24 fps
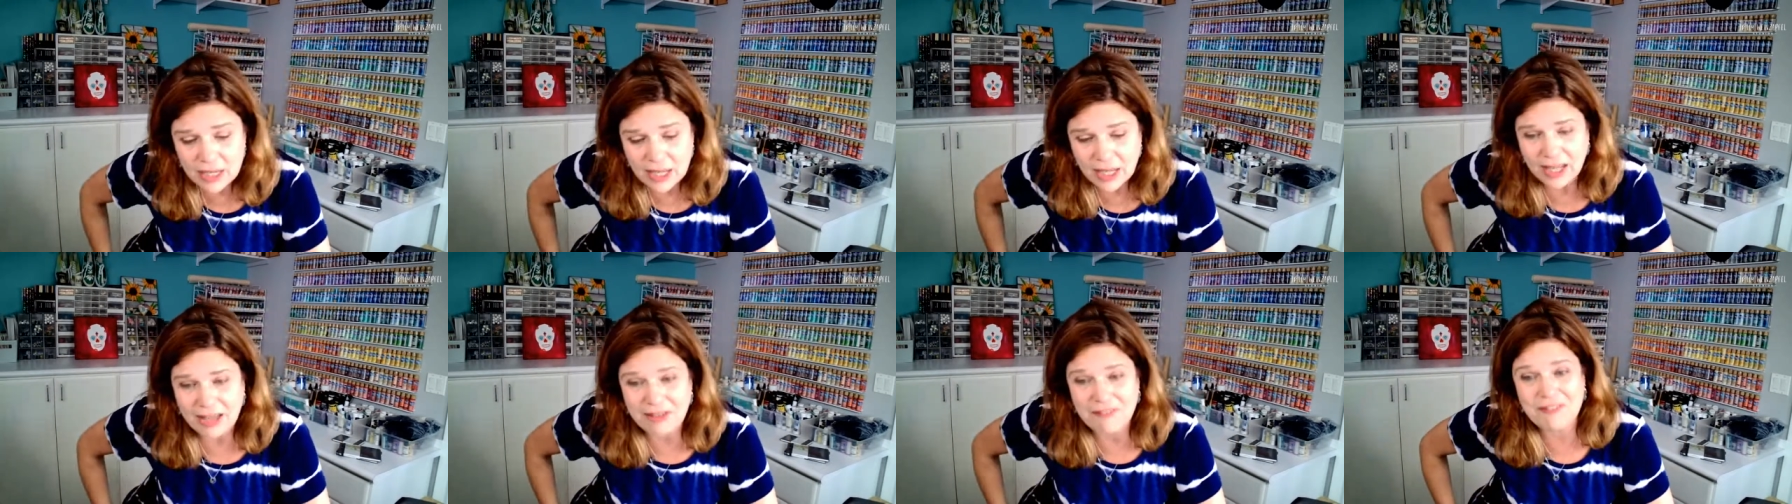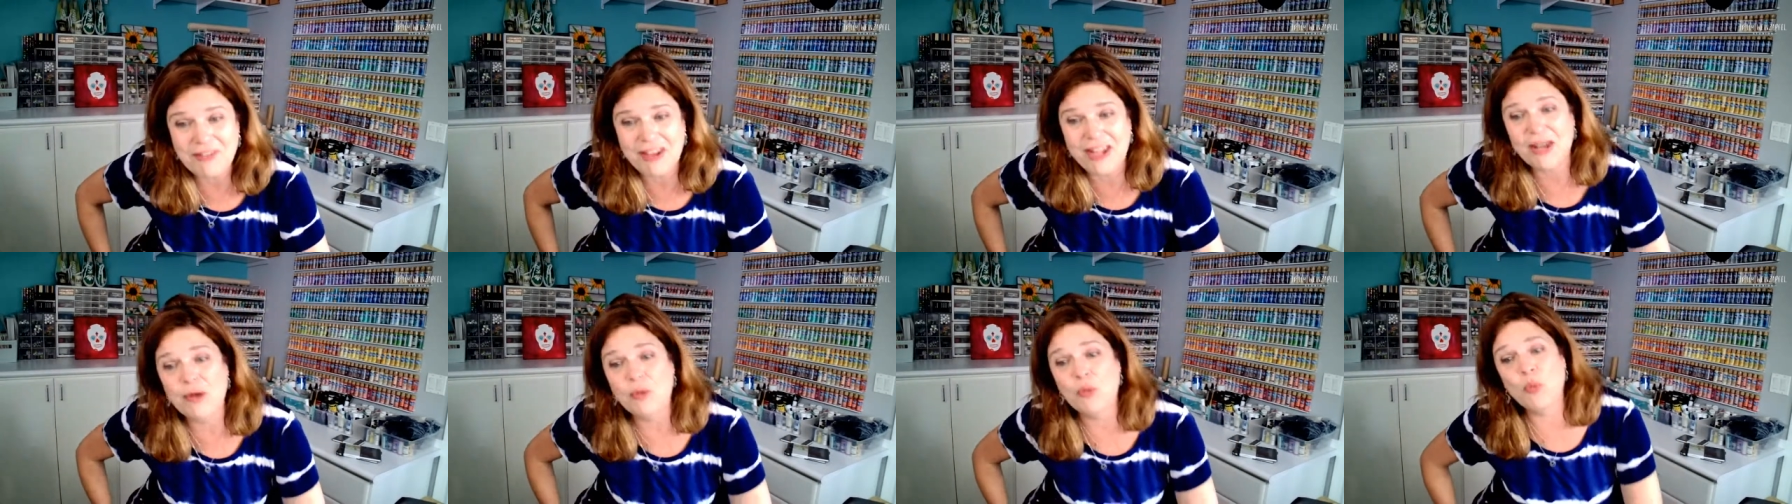
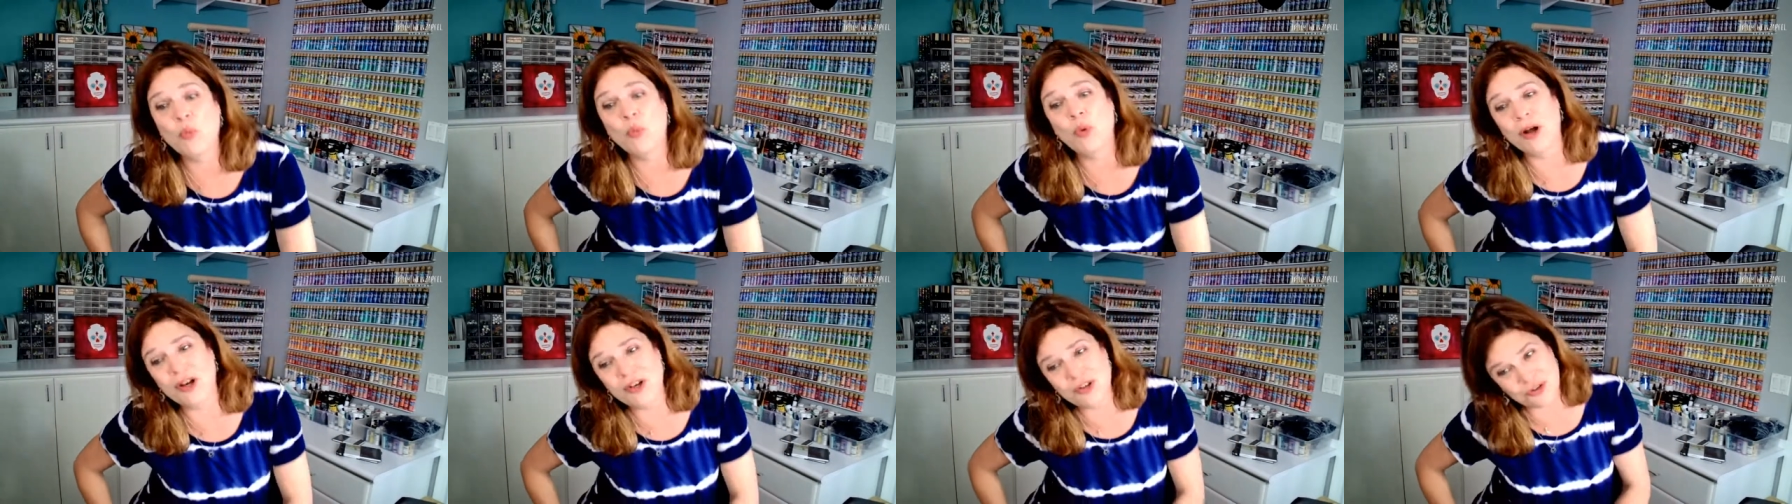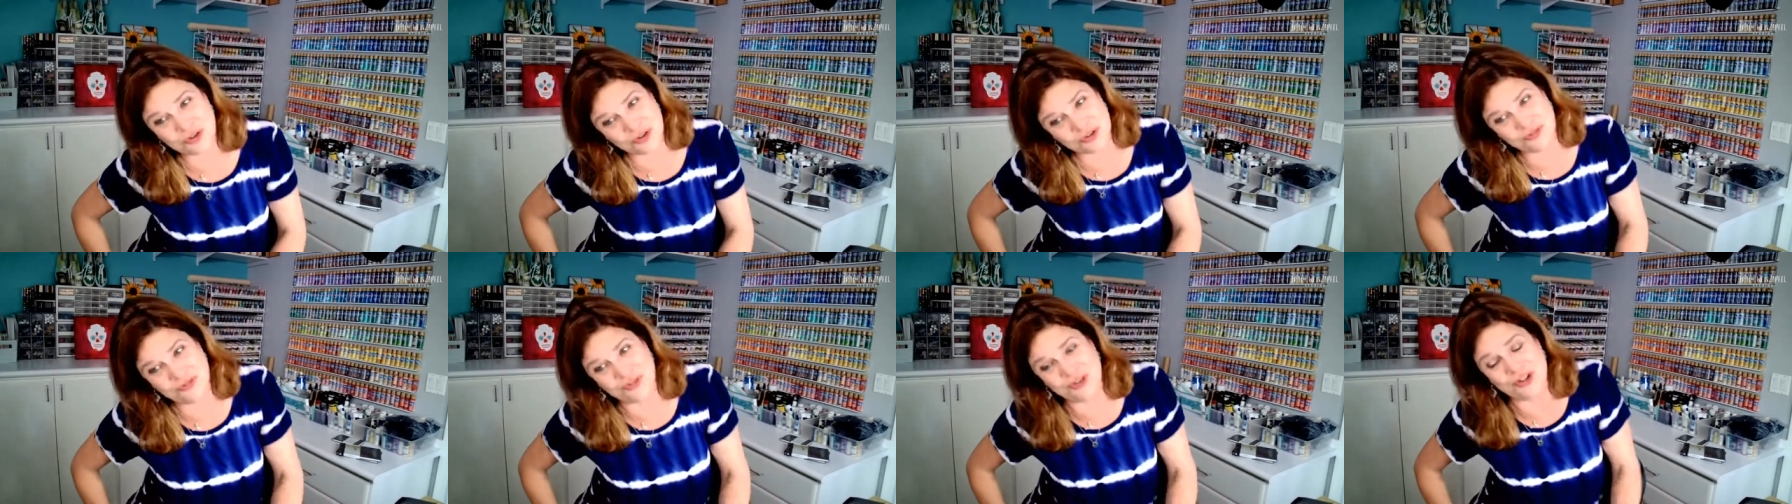Have a
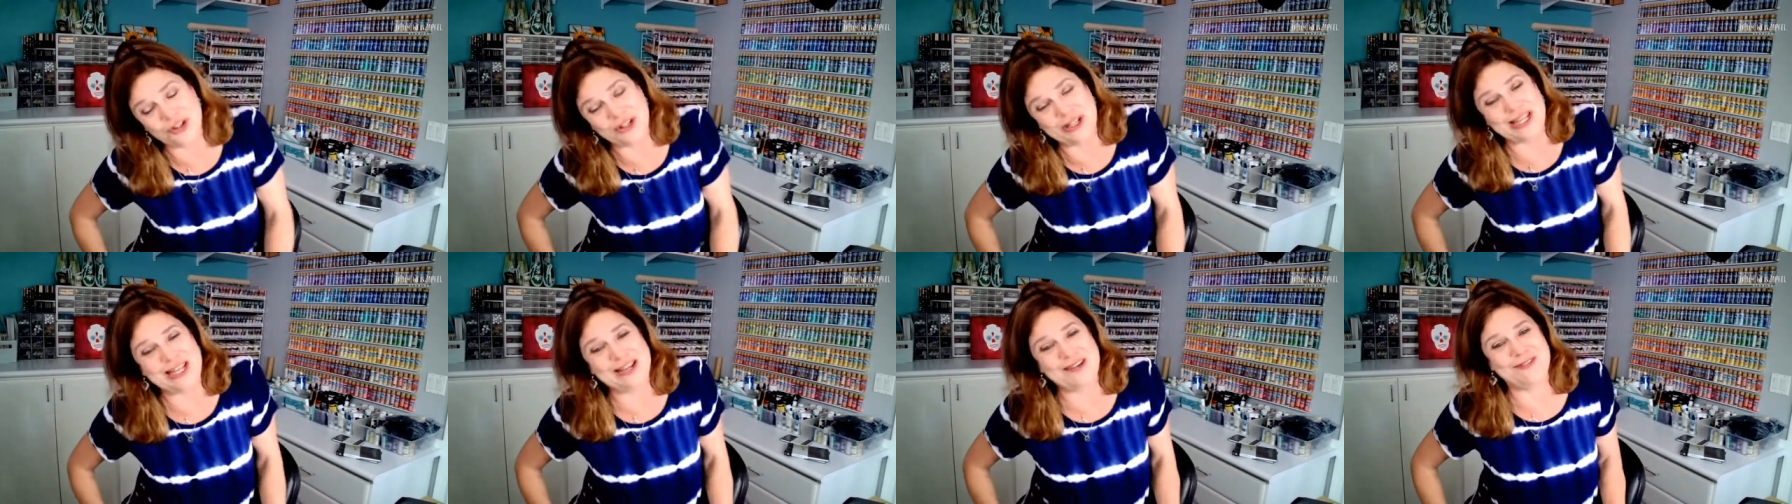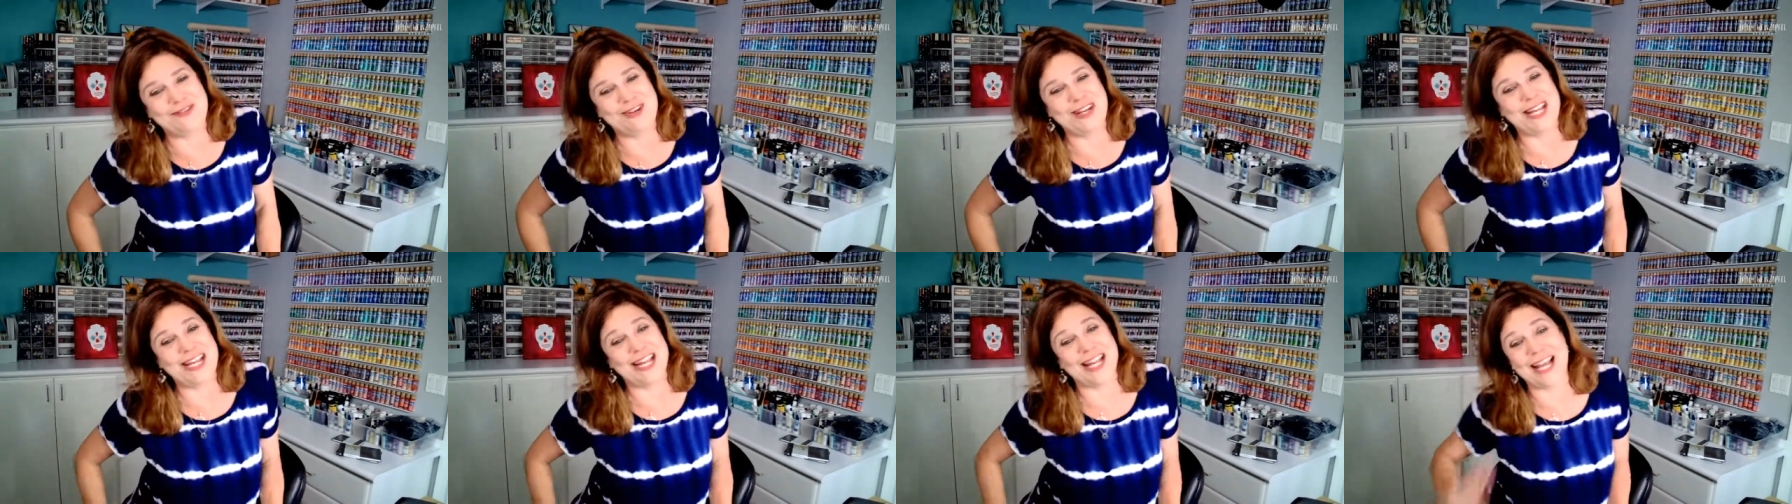wonderful
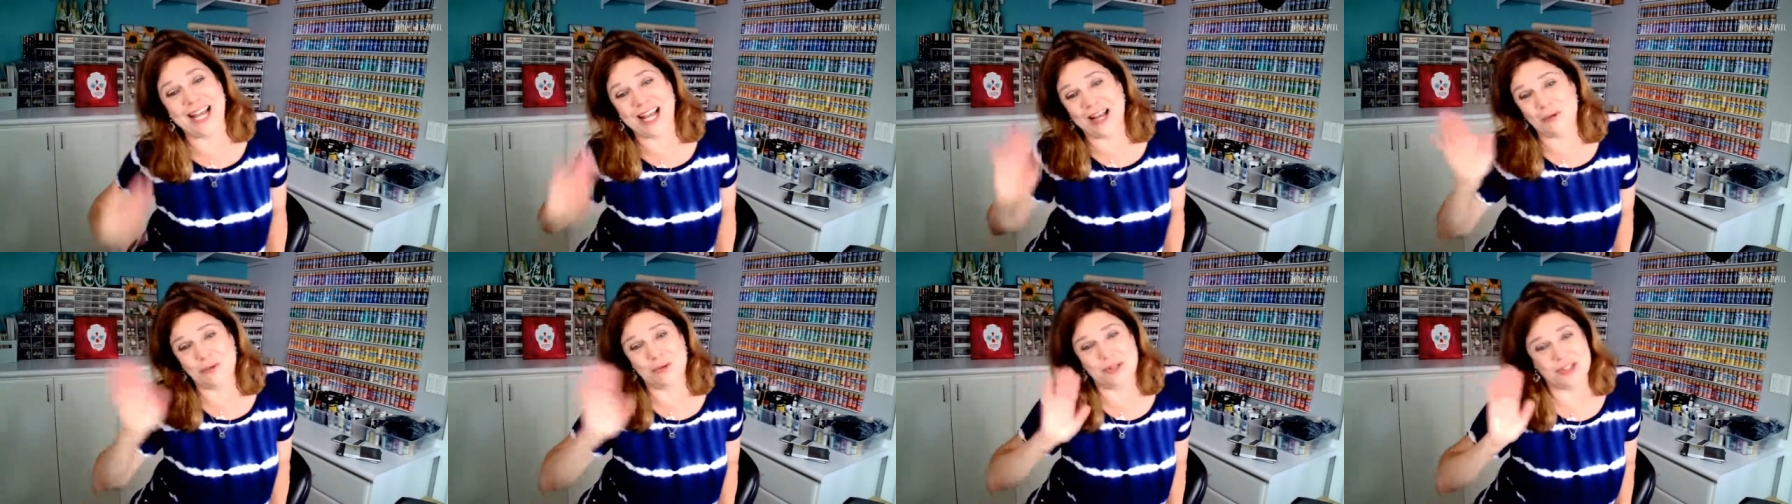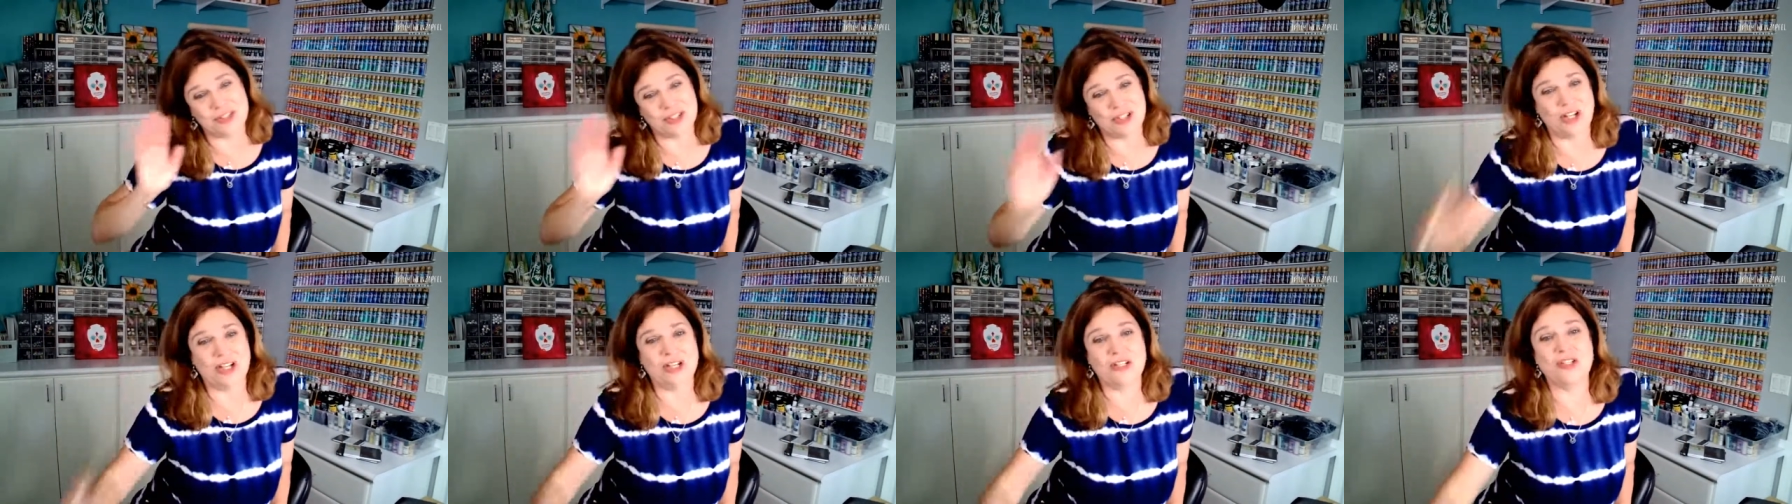evening. I will
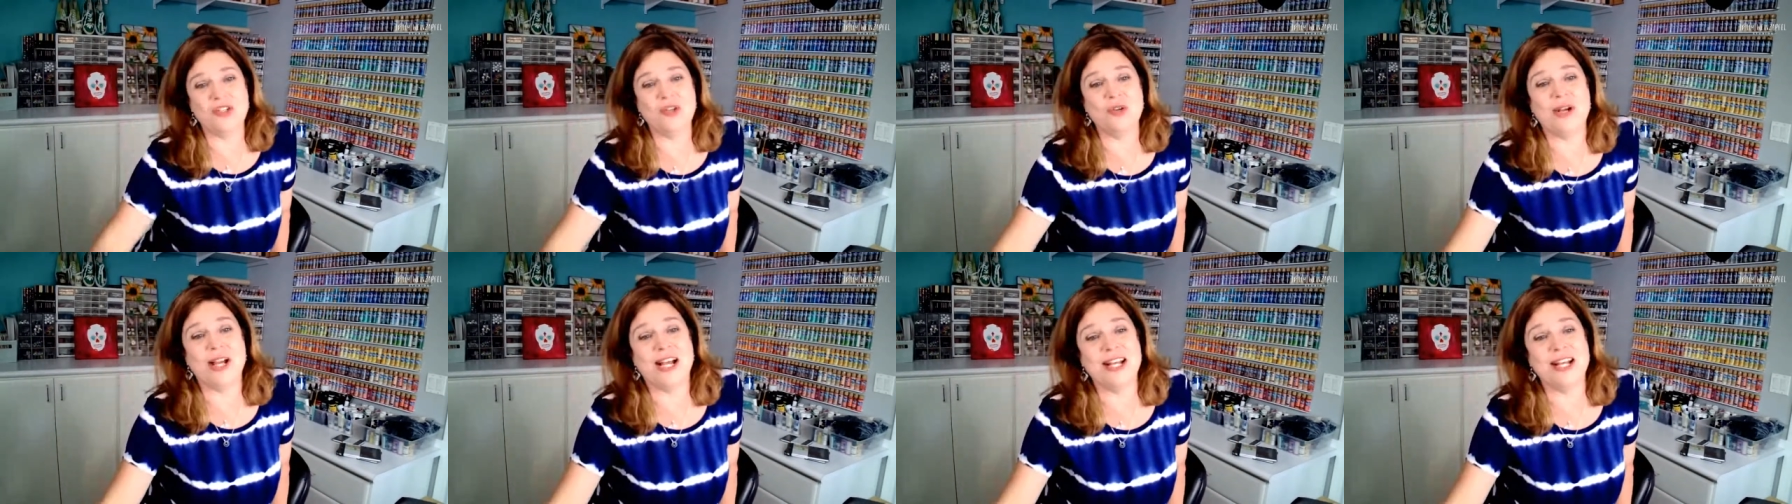talk to you